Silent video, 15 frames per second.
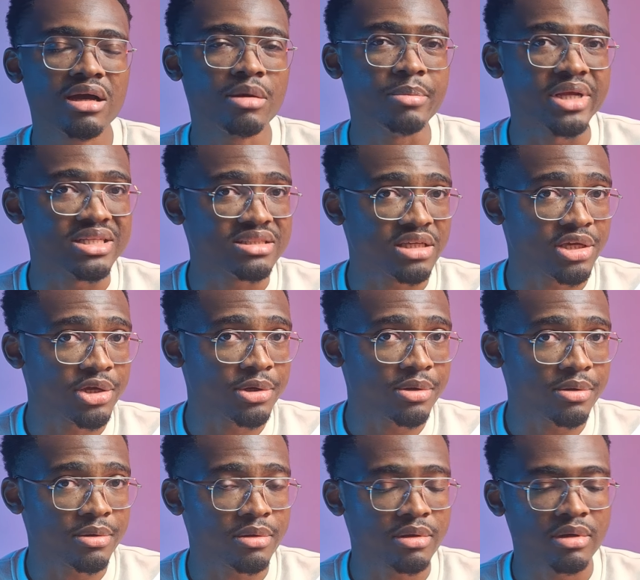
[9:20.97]
a bit
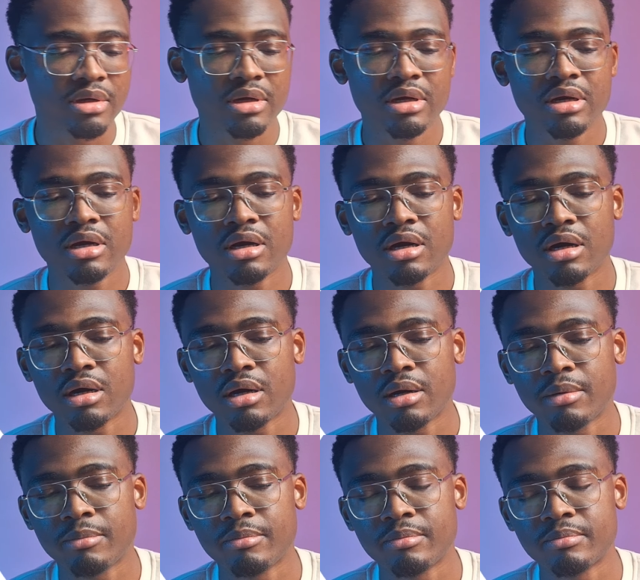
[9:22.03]
secure
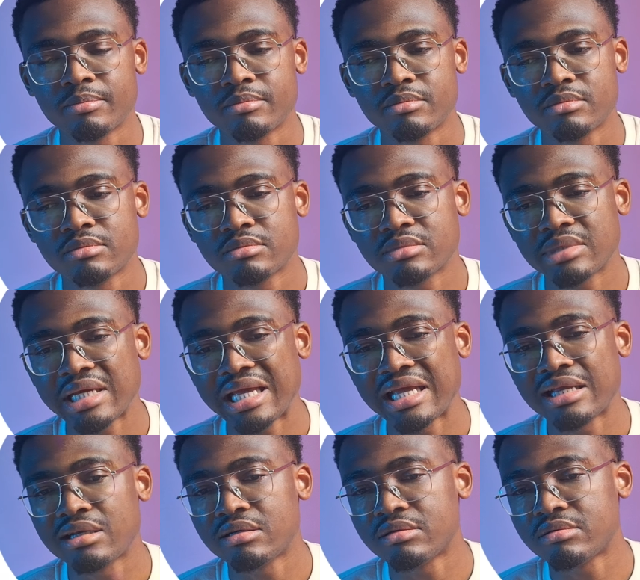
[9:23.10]

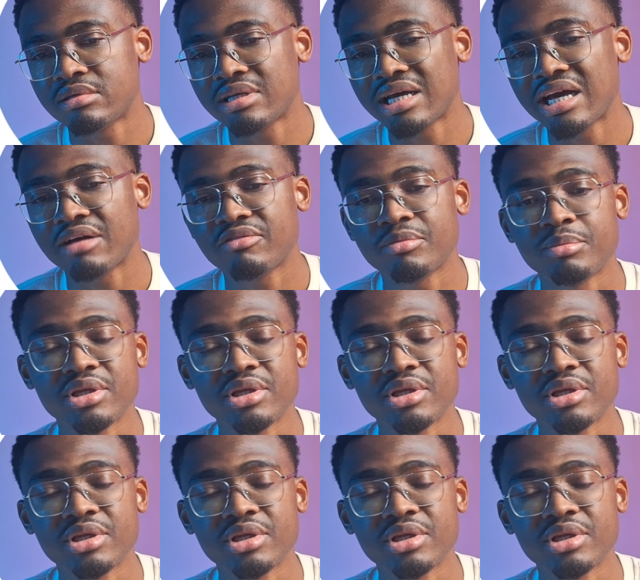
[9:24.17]
and have a